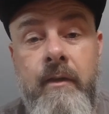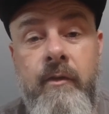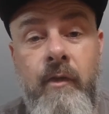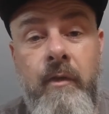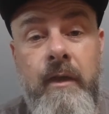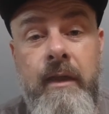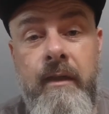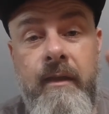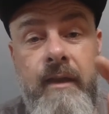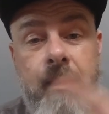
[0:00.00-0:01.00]
So
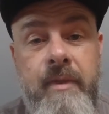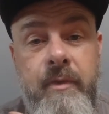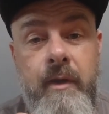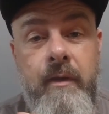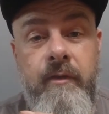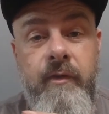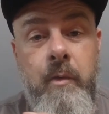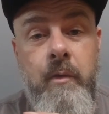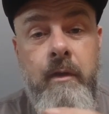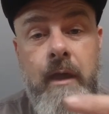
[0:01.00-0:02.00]
let me throw it on the
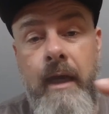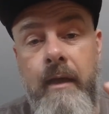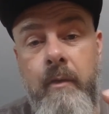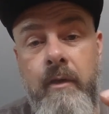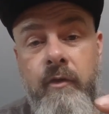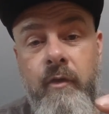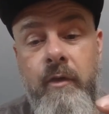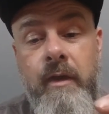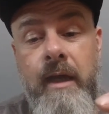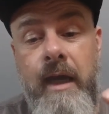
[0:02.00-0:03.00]
scooter and I want to show
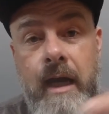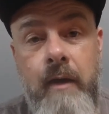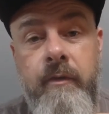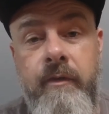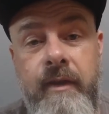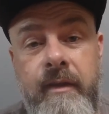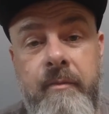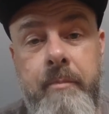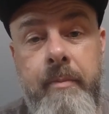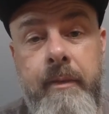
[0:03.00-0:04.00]
you how to set
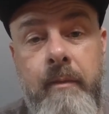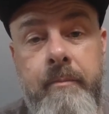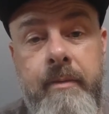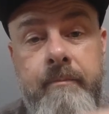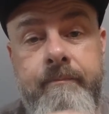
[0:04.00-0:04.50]
this puppy up.